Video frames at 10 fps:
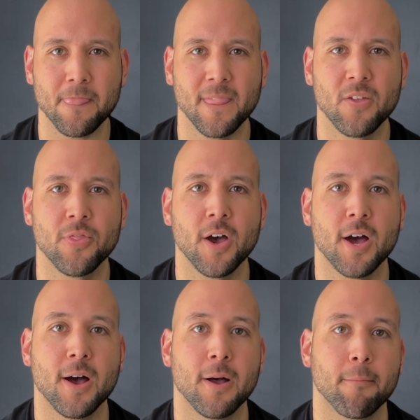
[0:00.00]

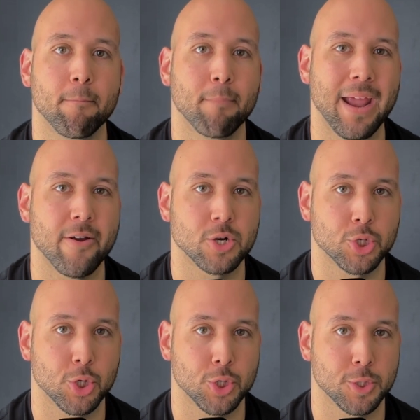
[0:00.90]
the
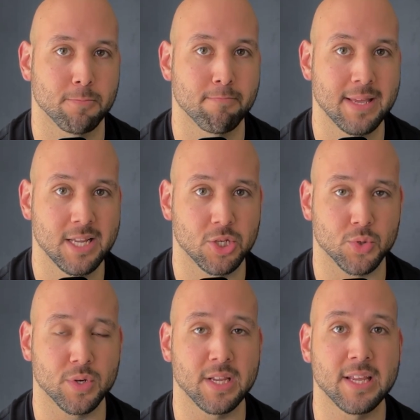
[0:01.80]
parachurch
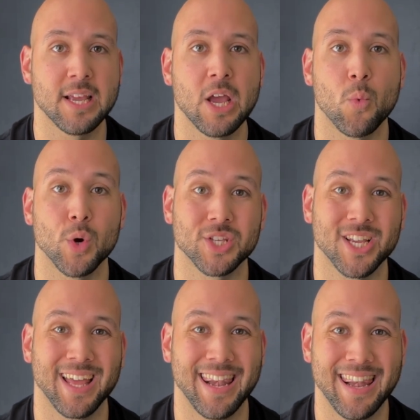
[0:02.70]
ministry was
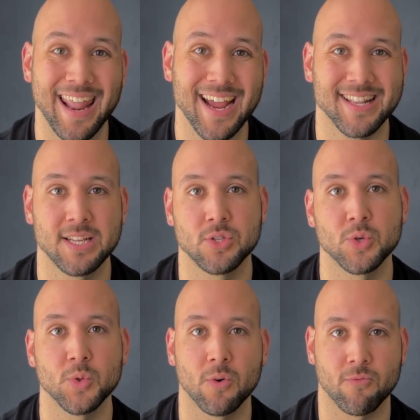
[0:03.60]
connected
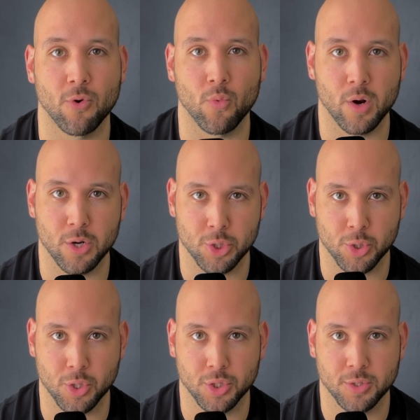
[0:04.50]
to the Forerunner
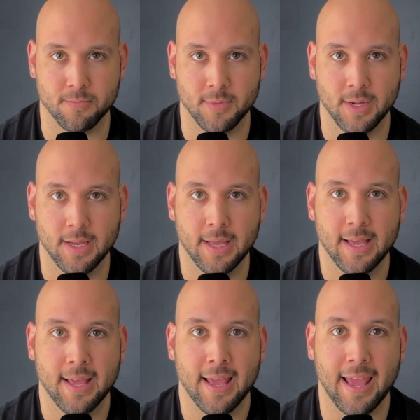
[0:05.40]
Church,
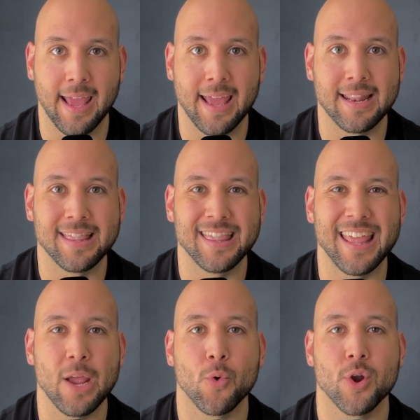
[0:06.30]
and
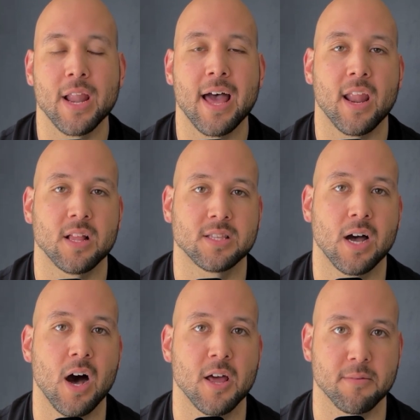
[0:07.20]
they were not
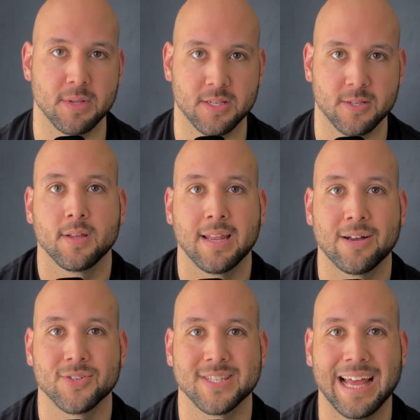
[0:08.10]
autonomous. Now,
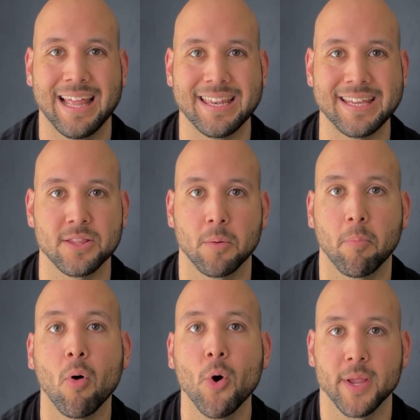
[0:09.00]
sadly, the
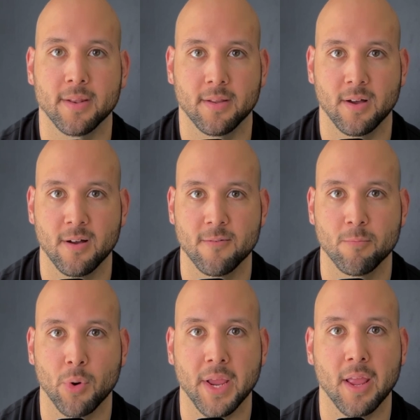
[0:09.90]
point of
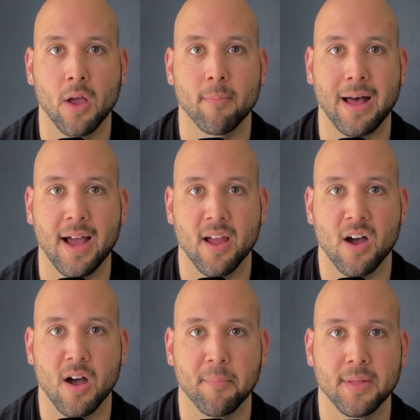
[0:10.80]
bringing up
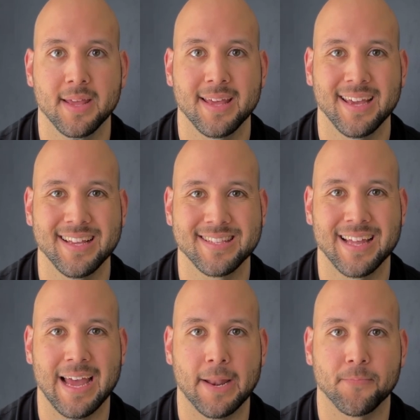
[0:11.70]
IHOP is
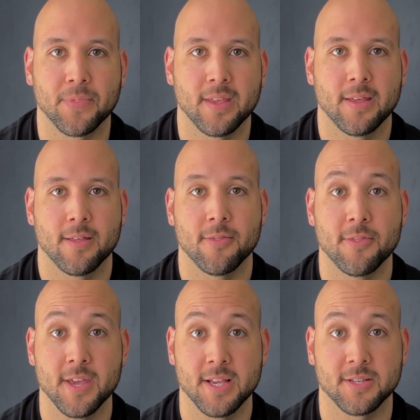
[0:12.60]
that
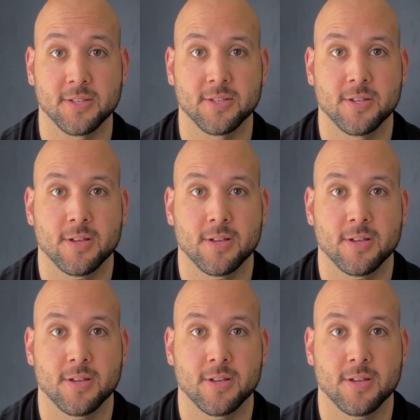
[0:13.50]
this